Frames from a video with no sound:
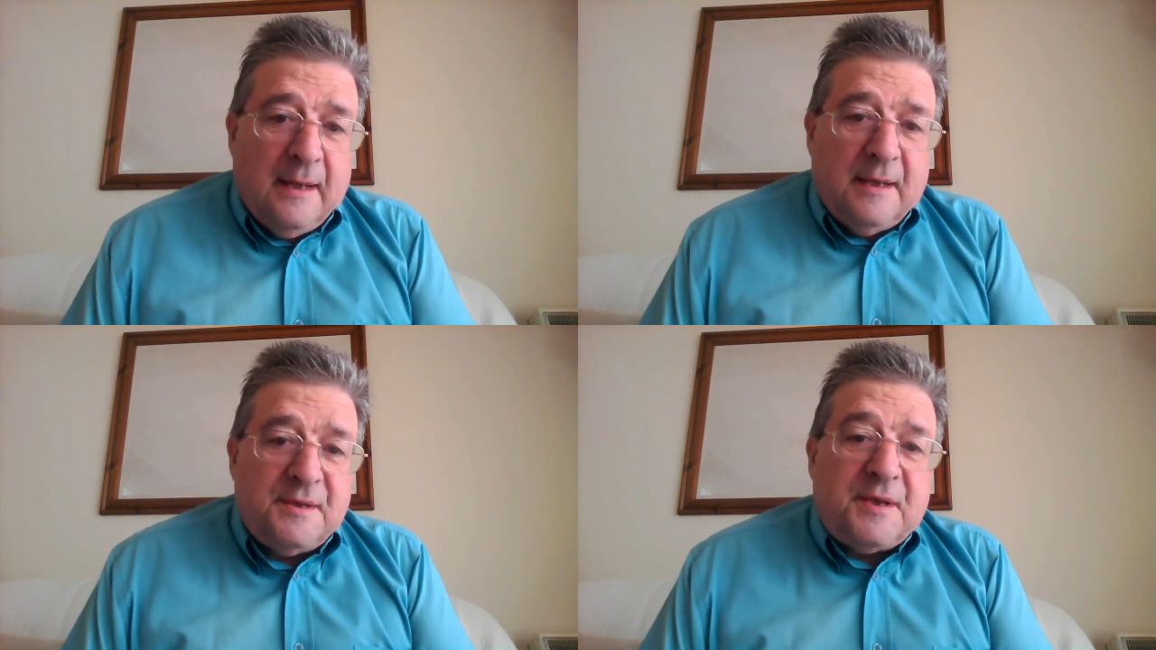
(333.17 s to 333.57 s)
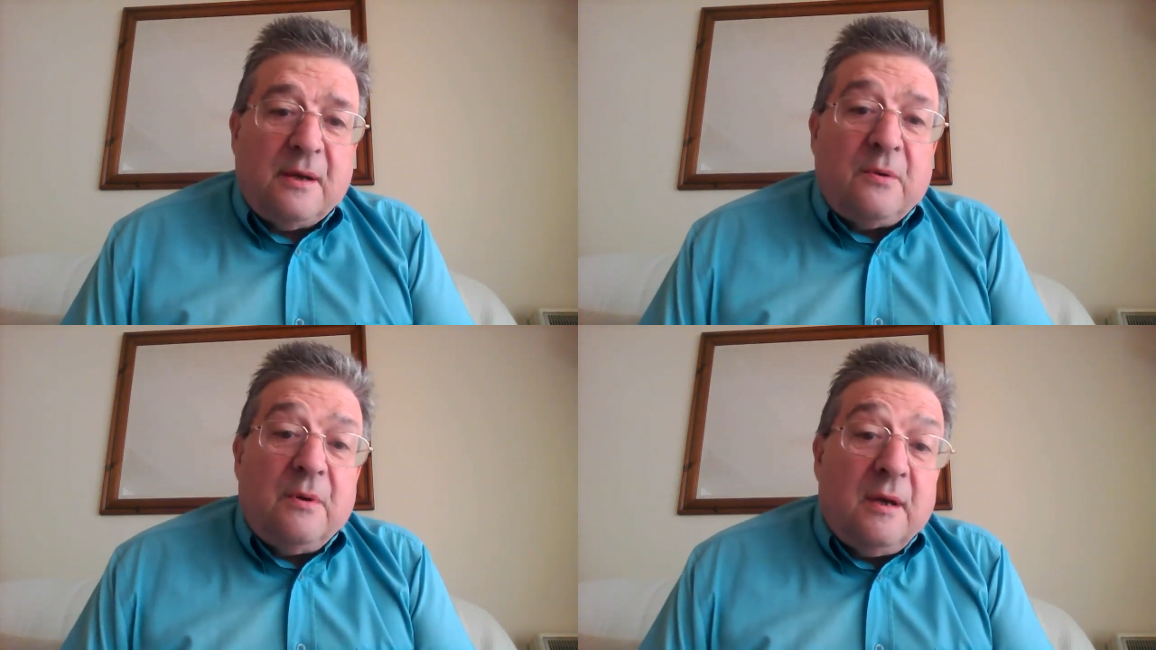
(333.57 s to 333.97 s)

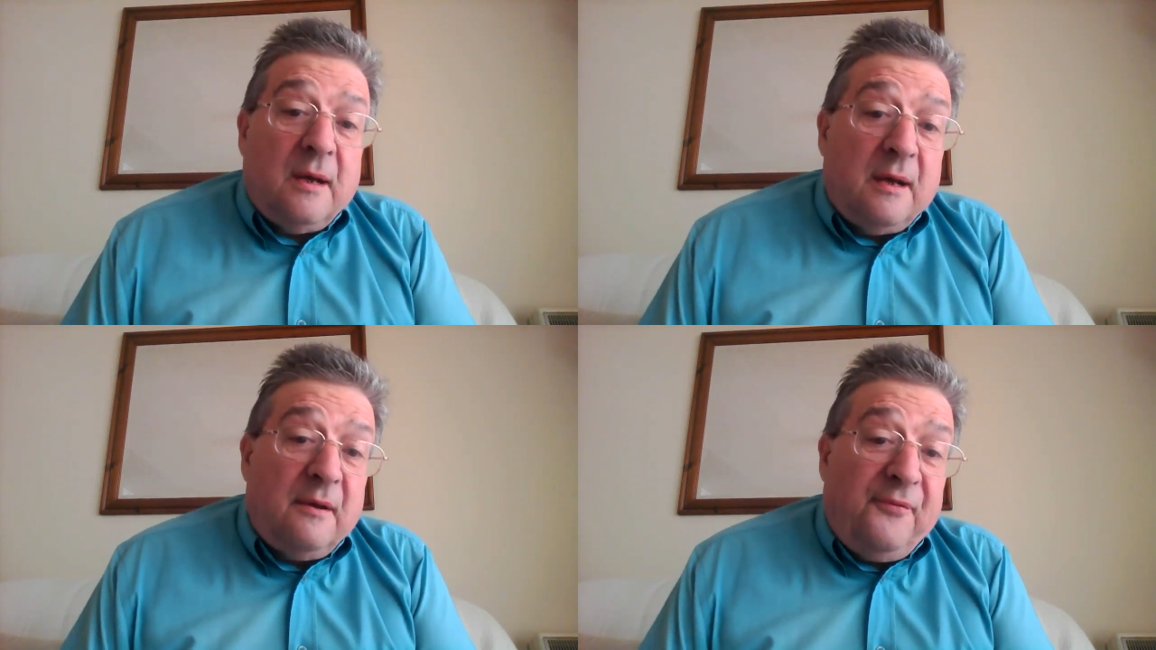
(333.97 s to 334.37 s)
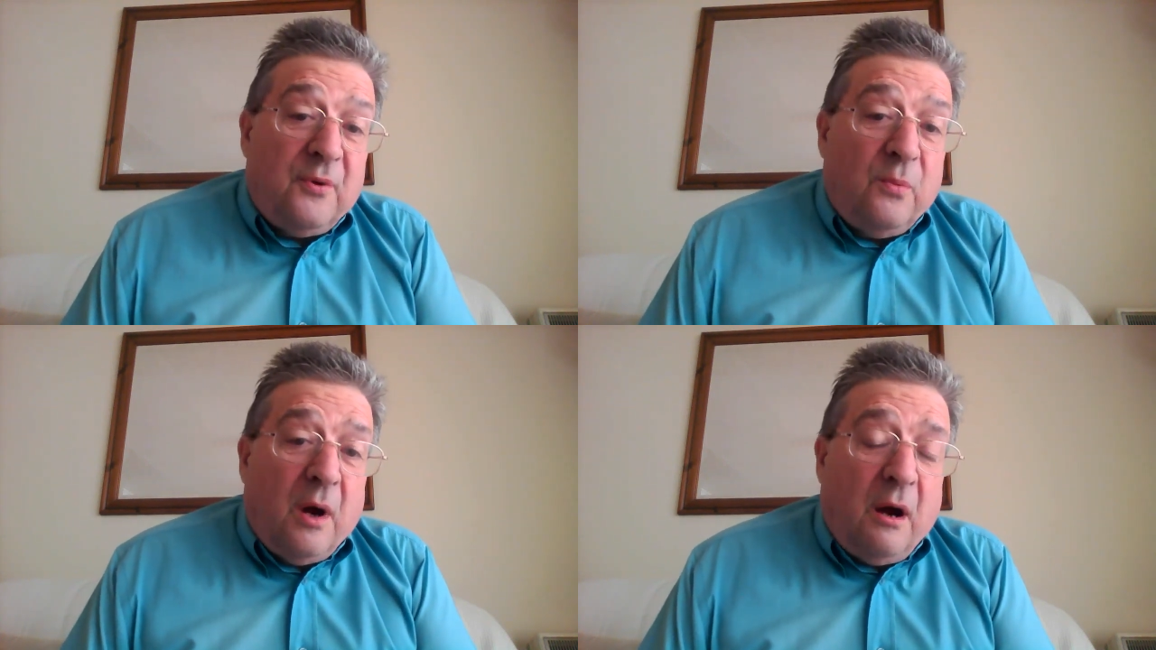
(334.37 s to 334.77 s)
So for a
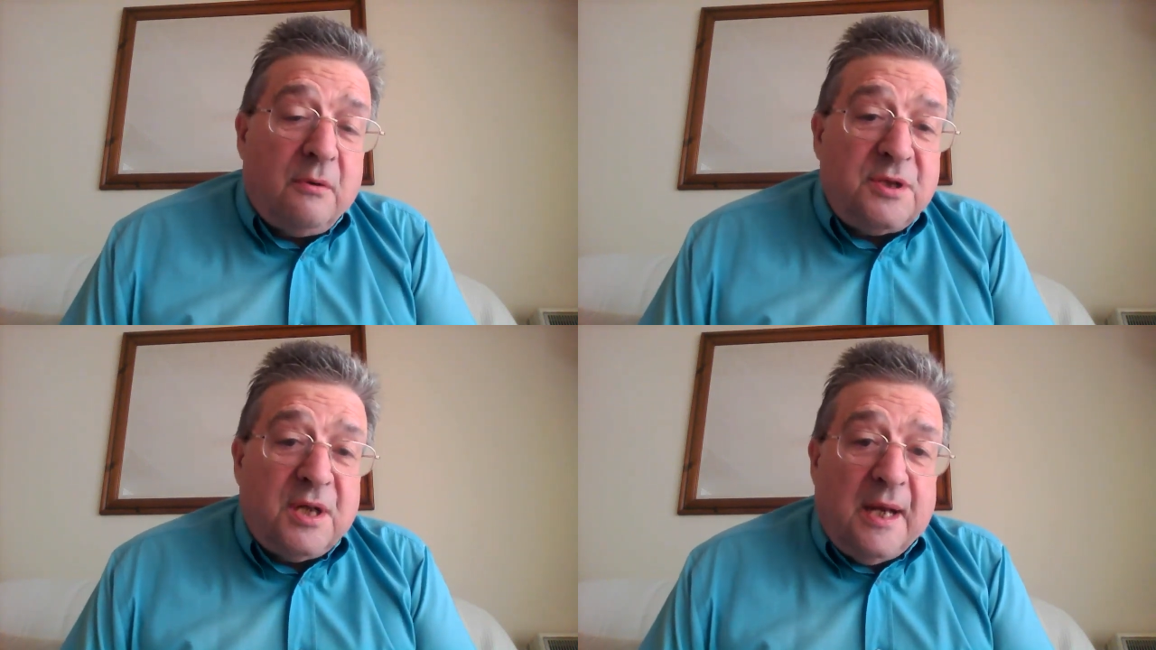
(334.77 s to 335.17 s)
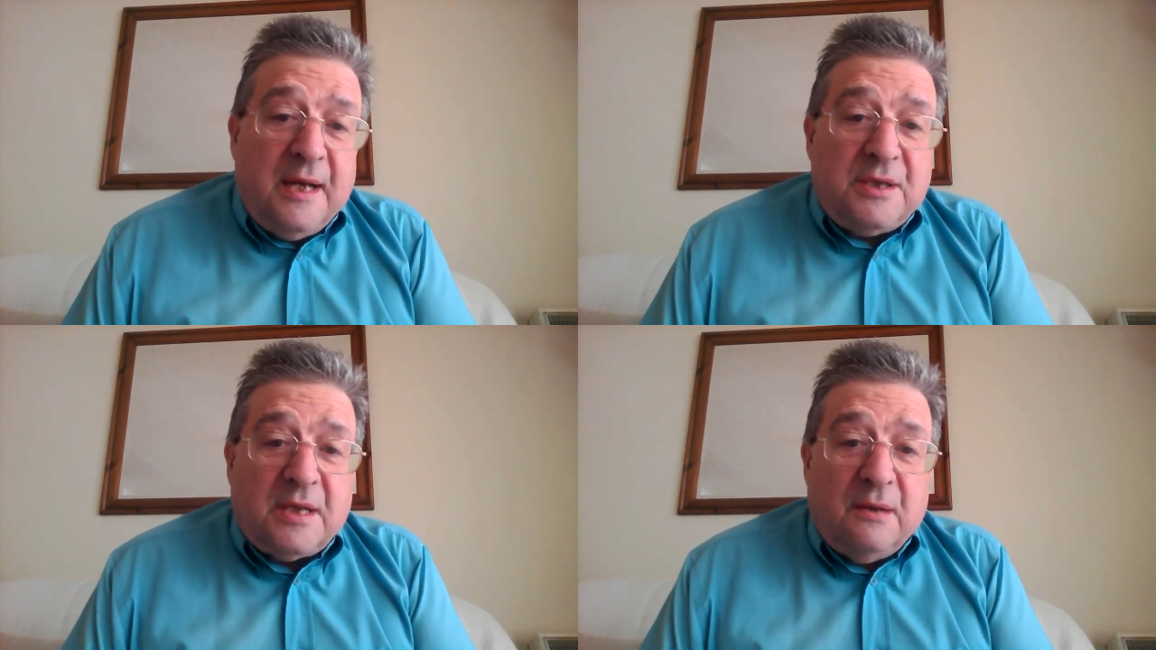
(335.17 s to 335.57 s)
while
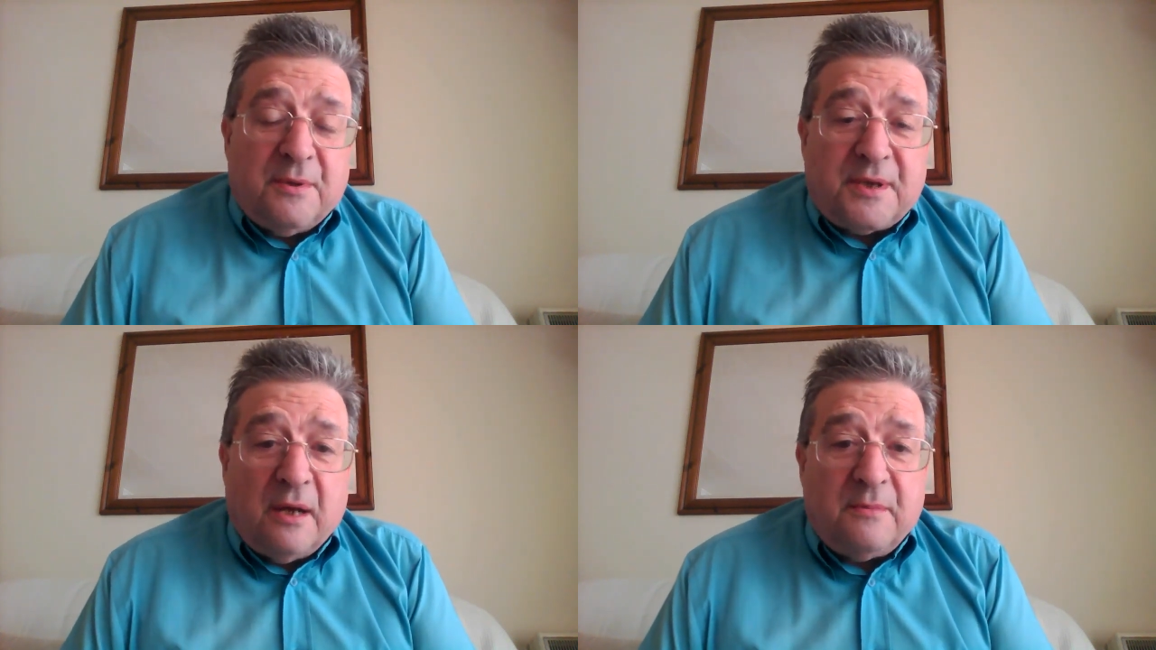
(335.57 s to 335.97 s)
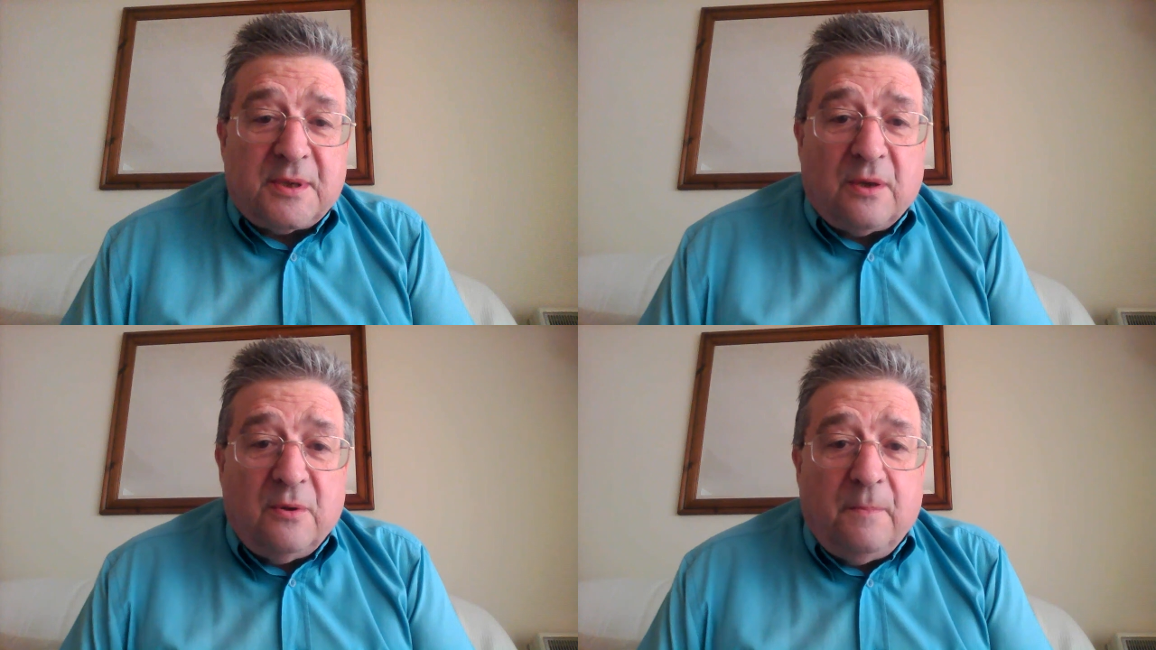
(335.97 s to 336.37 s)
she was
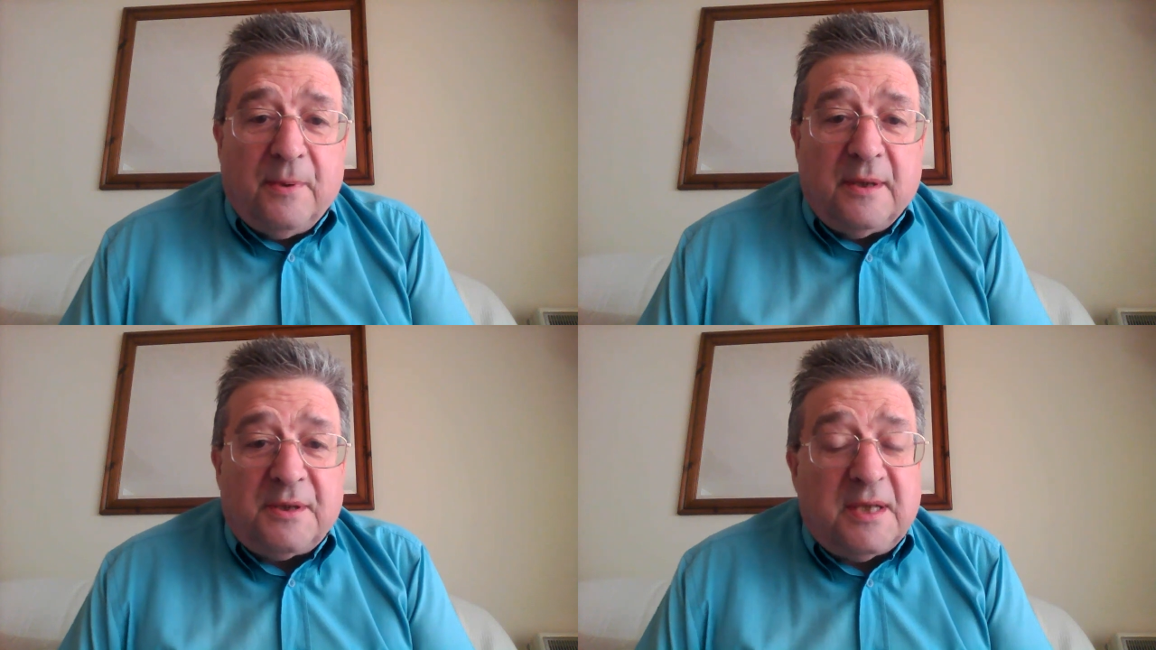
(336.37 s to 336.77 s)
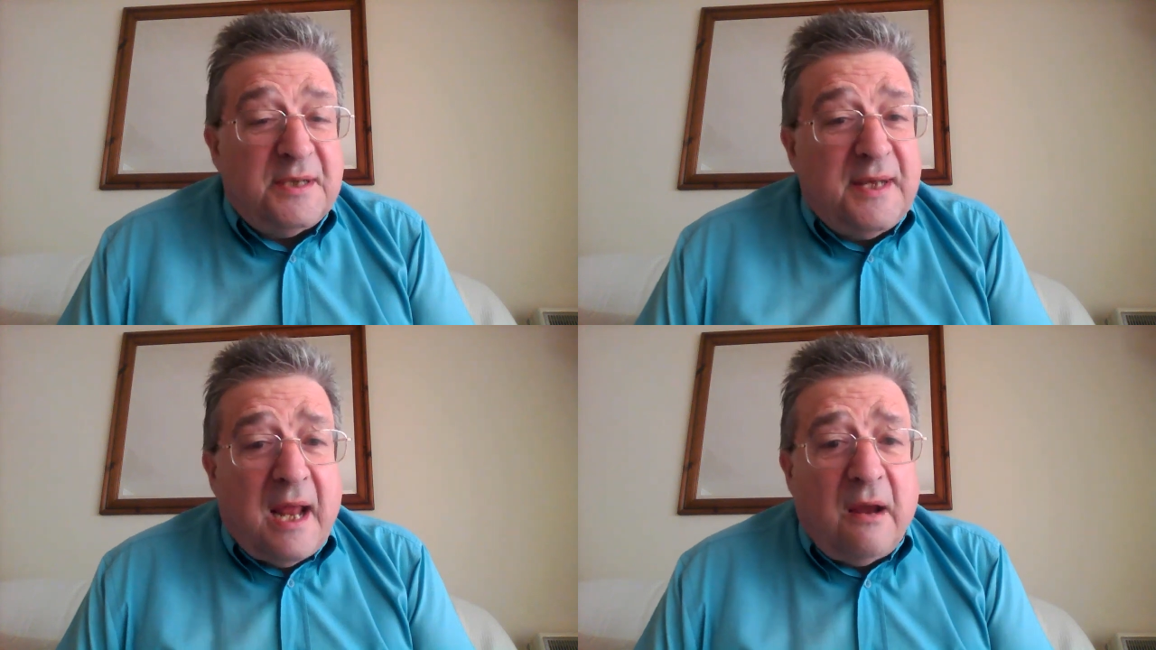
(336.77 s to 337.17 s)
homeschooled, but
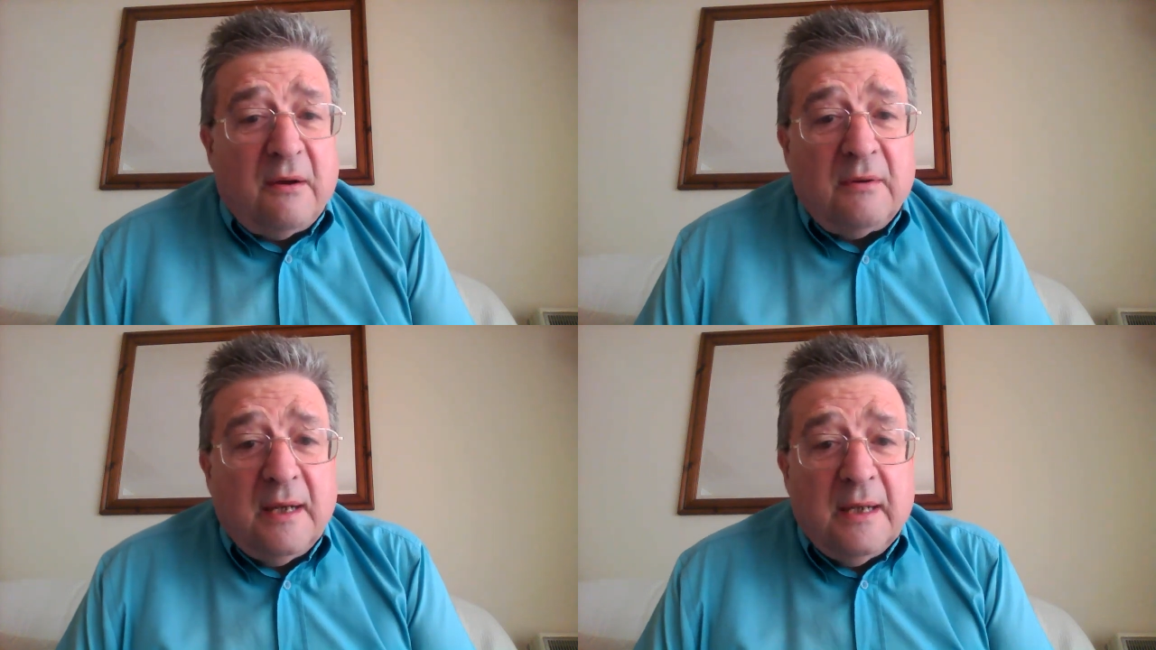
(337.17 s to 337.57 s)
she's now